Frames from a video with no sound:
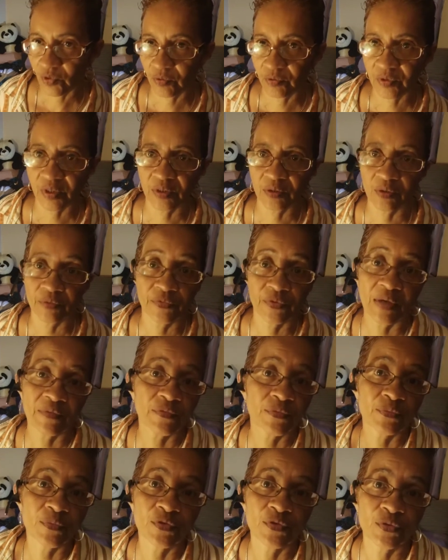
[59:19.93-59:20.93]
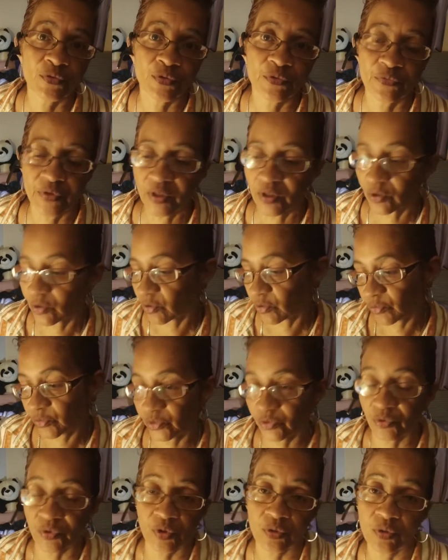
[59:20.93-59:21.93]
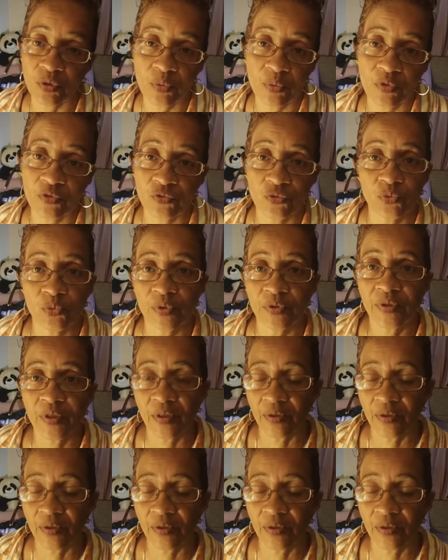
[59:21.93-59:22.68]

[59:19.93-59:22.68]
okay, or if you have to run to your vehicle, you can always do it